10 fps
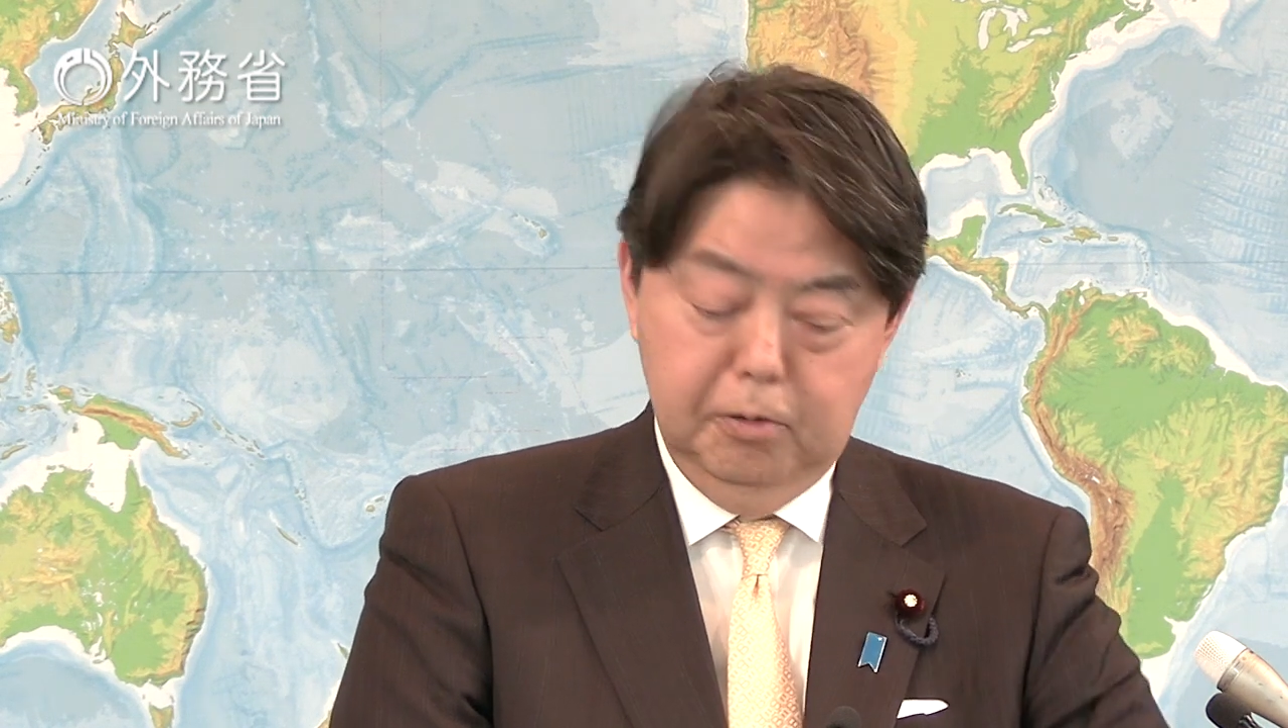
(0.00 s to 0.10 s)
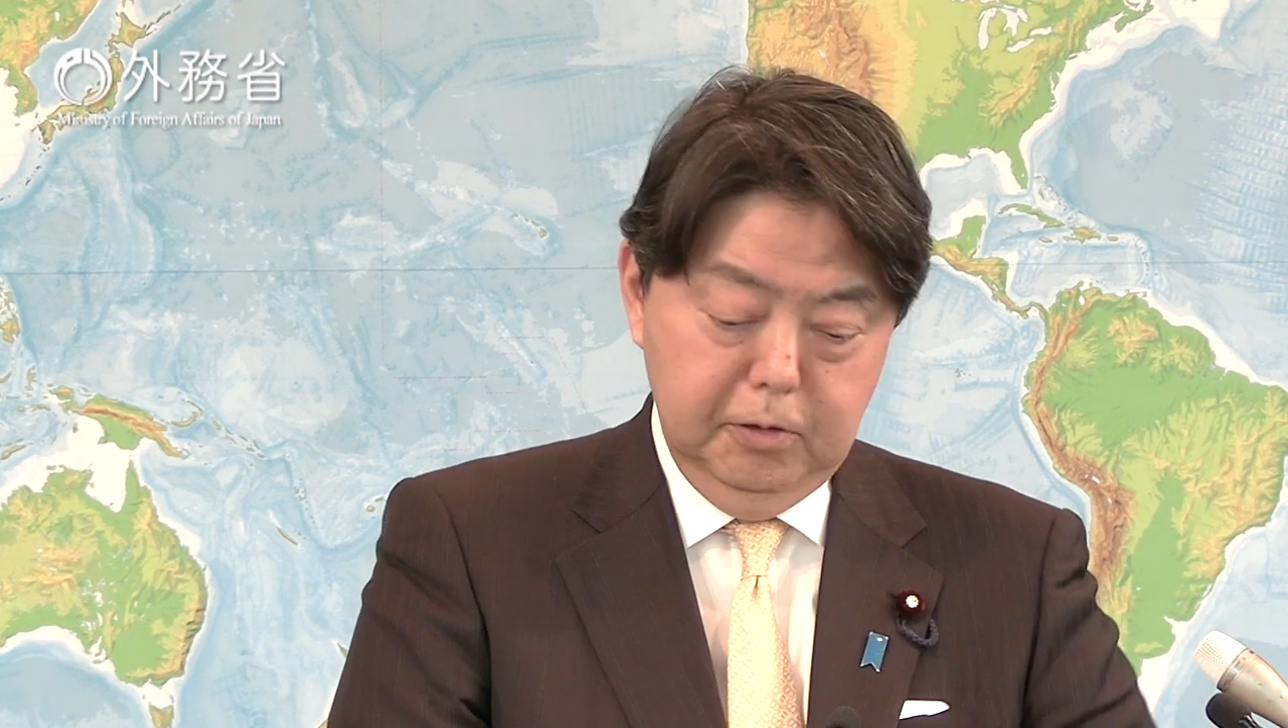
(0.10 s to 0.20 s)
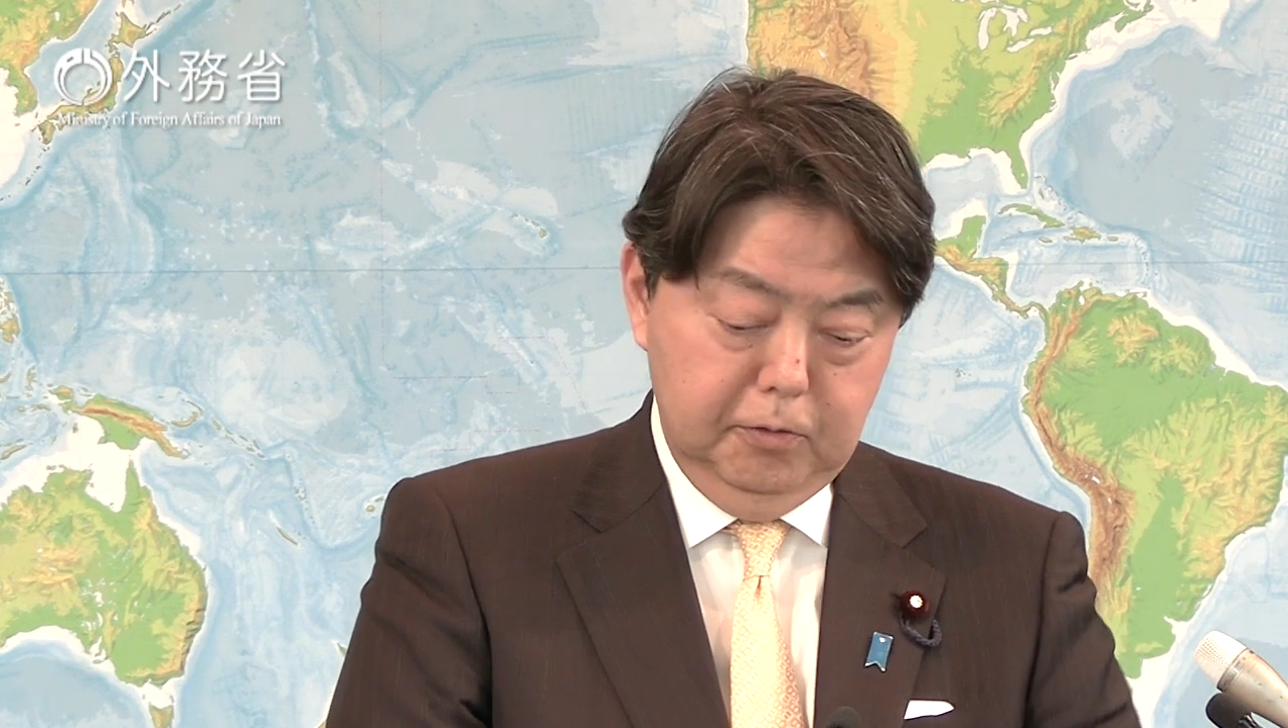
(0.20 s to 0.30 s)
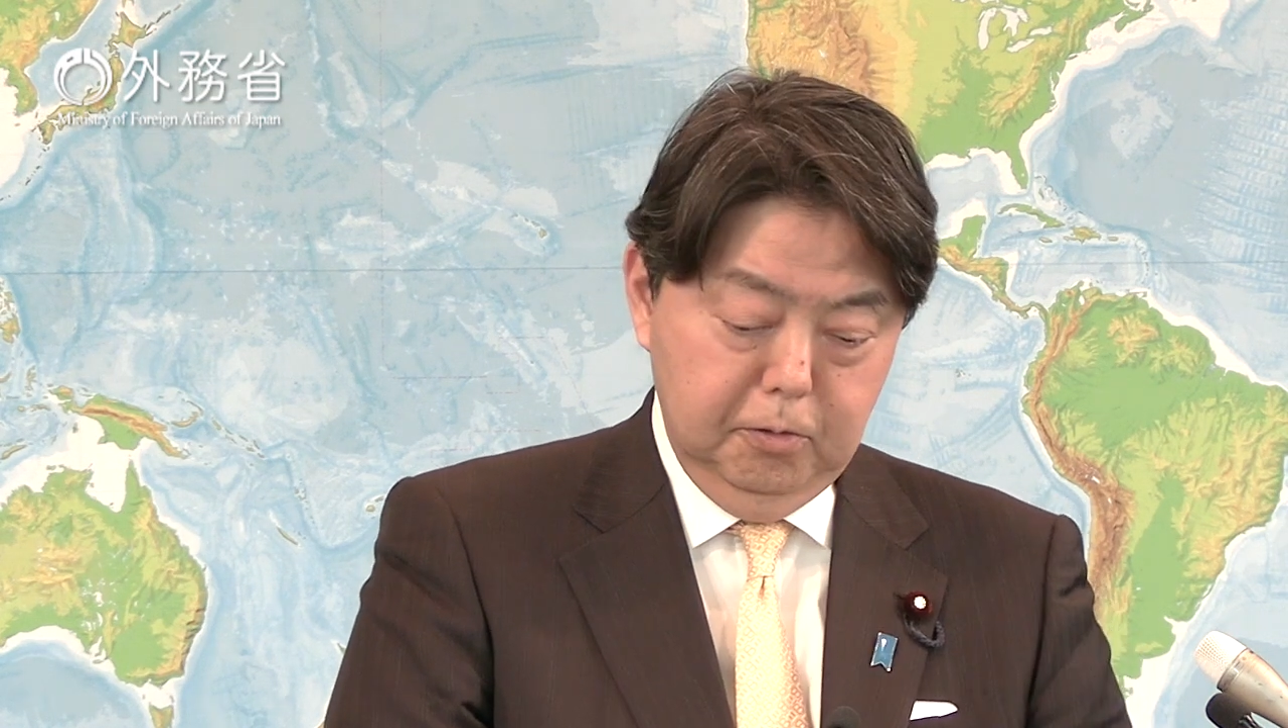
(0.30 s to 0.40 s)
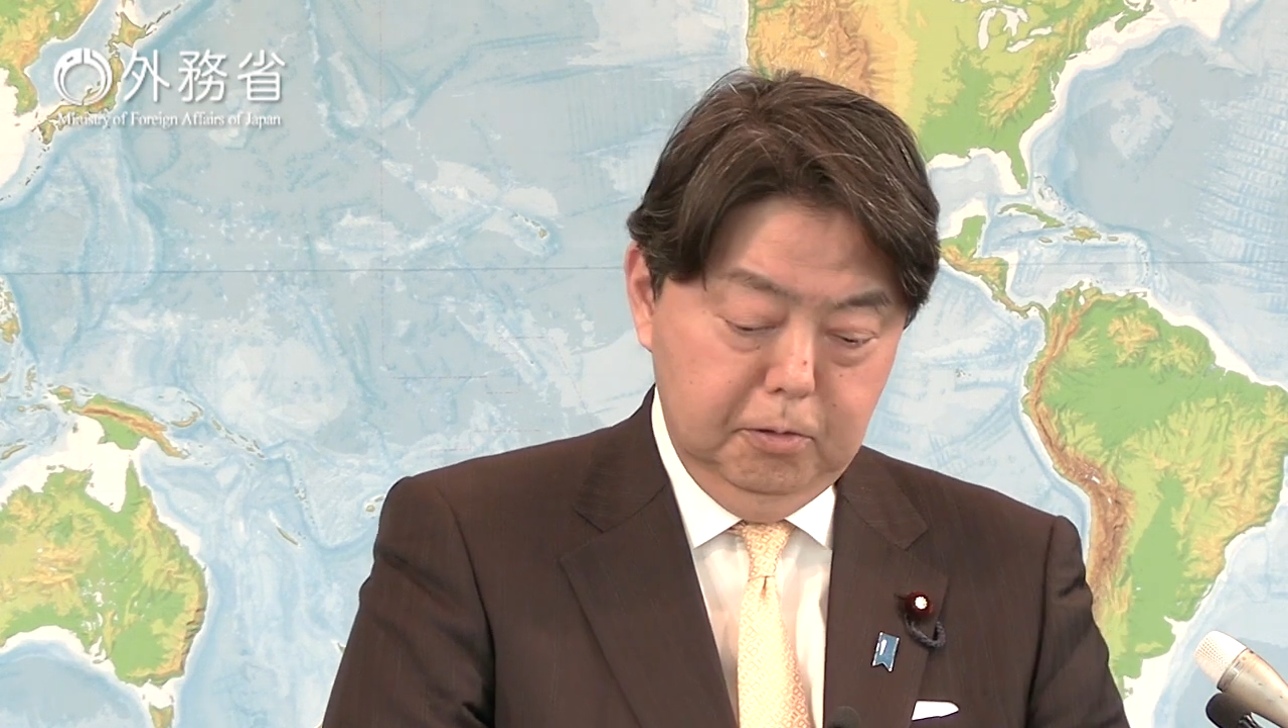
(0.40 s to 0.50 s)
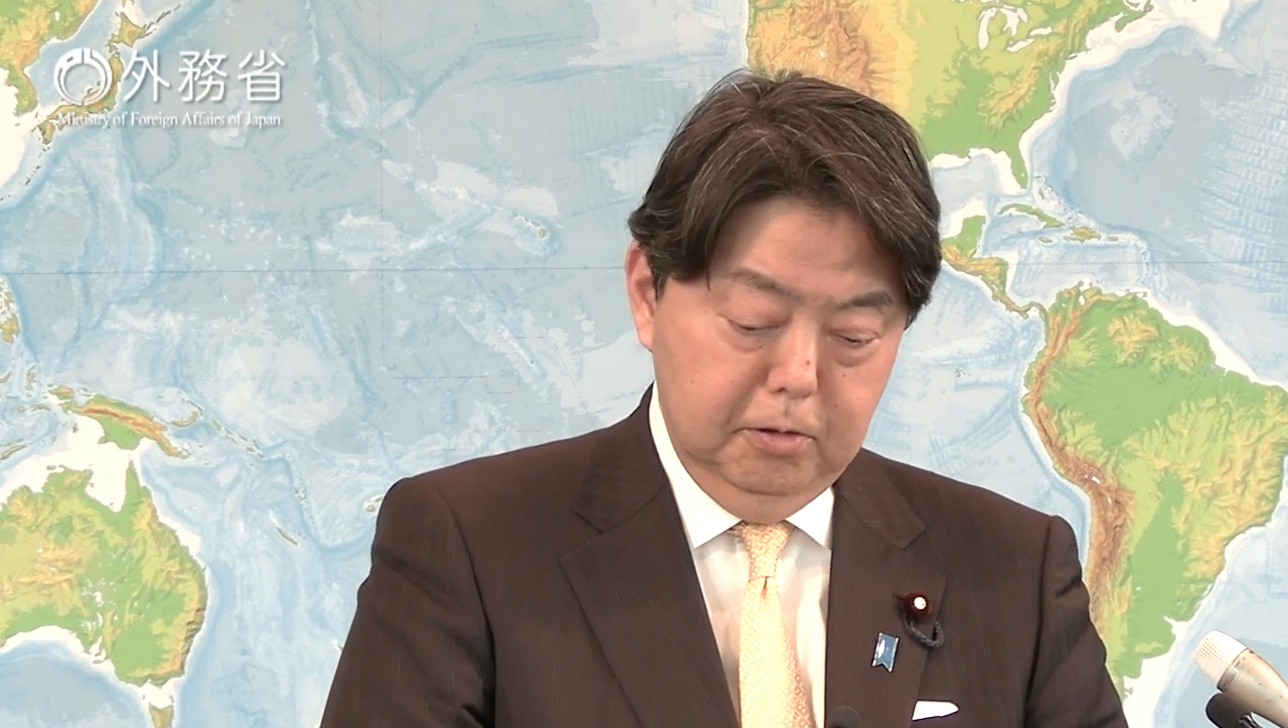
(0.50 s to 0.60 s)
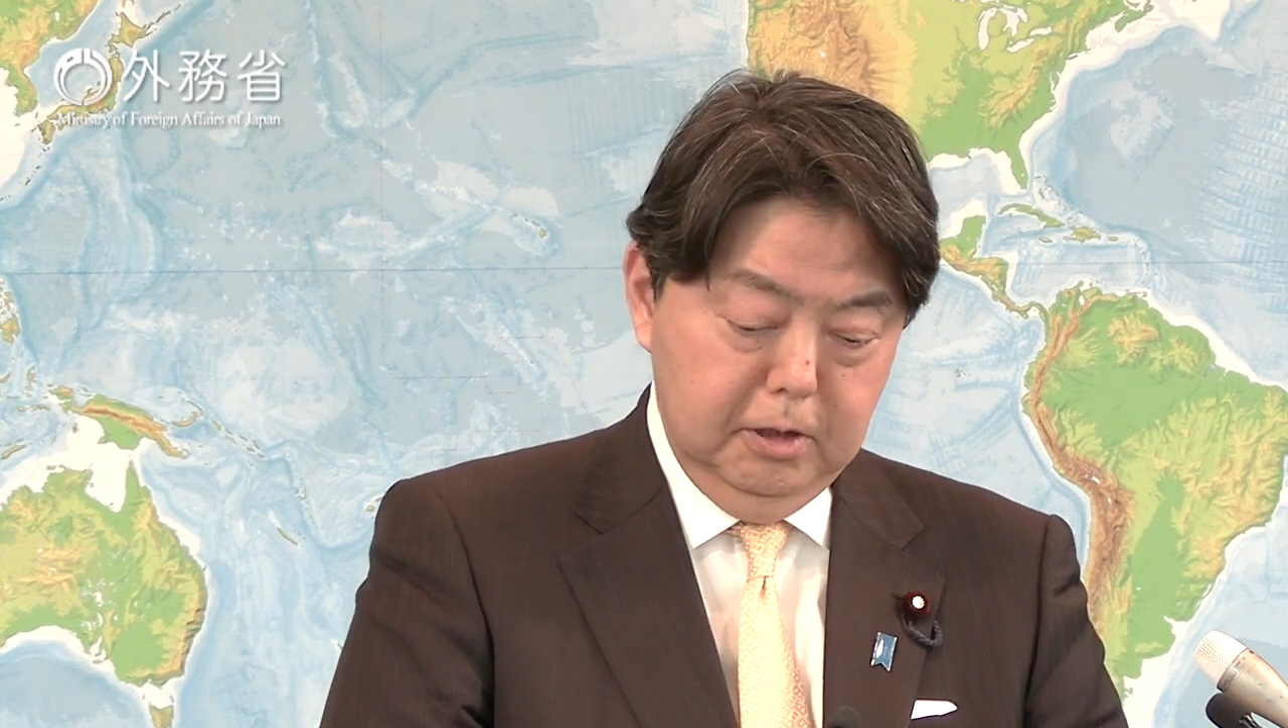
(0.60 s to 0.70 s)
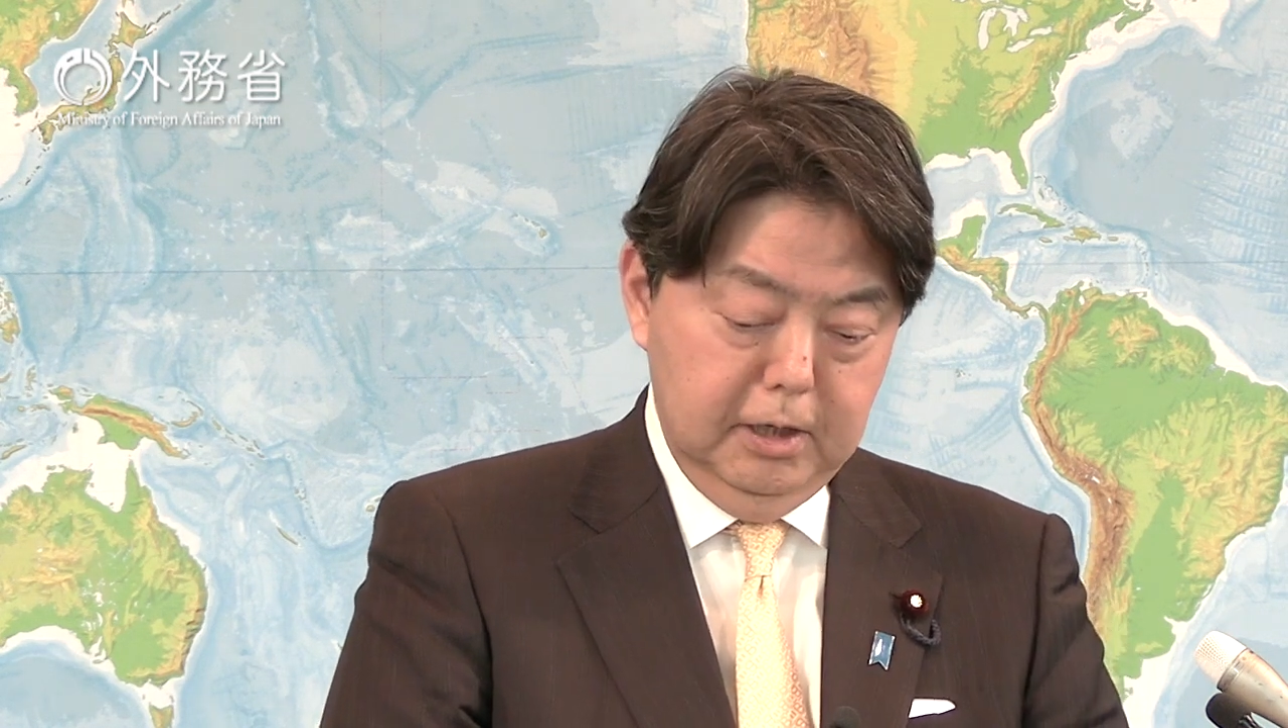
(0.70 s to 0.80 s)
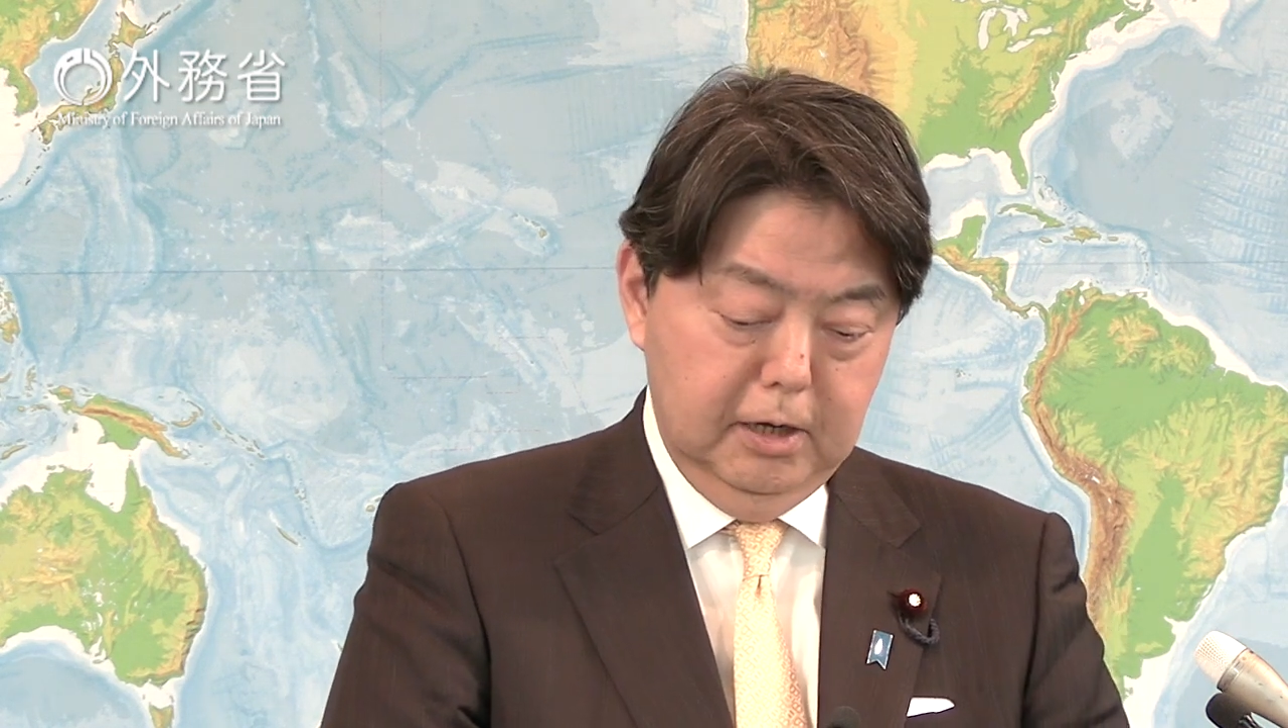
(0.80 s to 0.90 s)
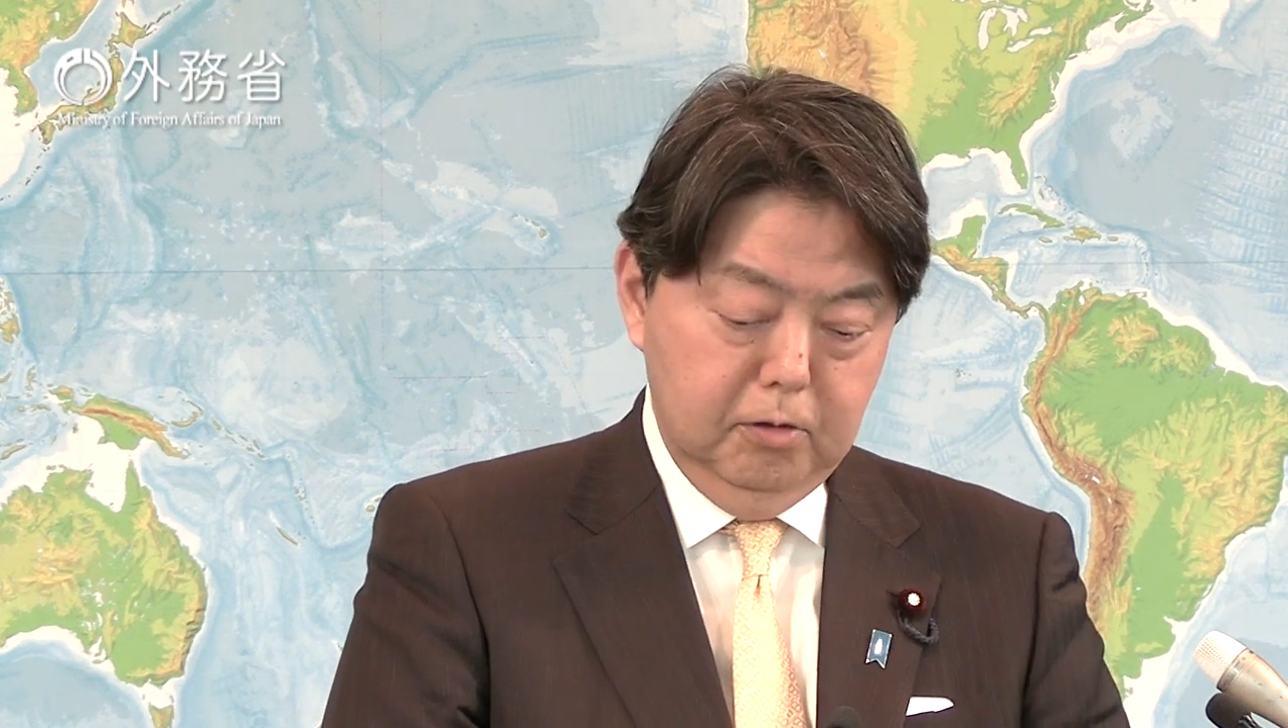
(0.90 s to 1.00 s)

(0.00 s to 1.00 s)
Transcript: That has